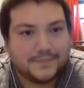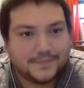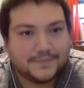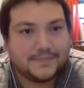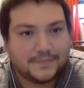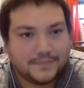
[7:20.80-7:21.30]

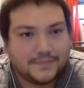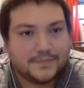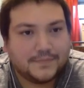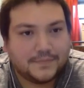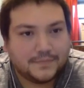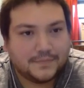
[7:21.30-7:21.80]

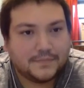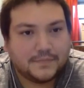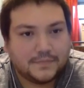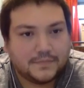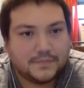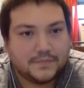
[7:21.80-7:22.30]

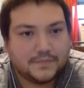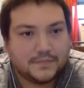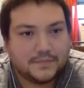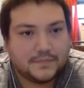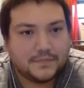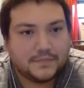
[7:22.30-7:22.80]

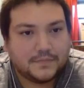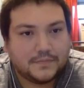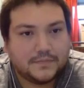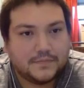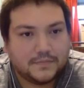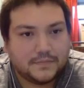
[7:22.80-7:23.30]

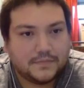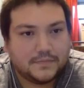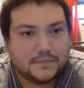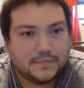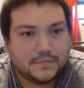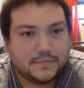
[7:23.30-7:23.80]

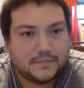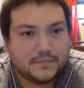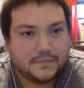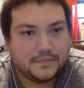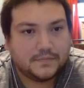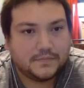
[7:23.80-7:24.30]

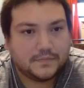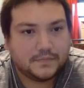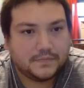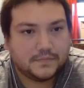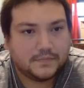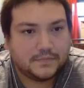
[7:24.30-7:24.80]

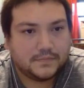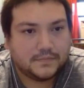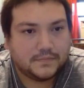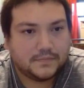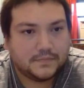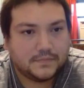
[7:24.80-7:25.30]

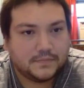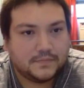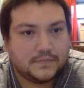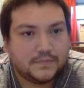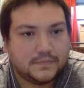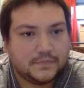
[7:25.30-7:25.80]

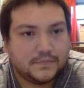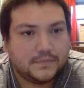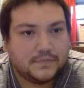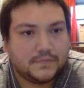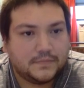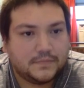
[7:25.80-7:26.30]

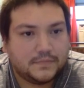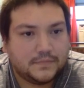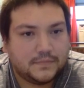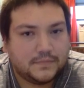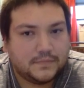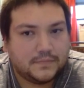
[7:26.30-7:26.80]

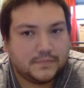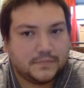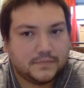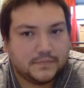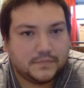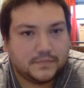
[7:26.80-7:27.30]

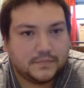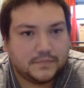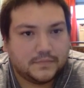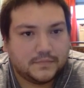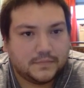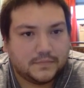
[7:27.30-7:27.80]

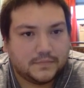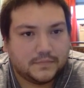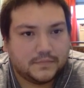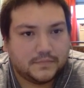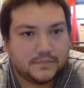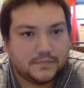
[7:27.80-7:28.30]

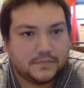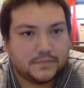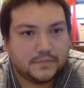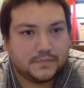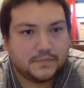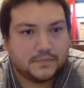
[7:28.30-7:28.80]
This person isn't speaking.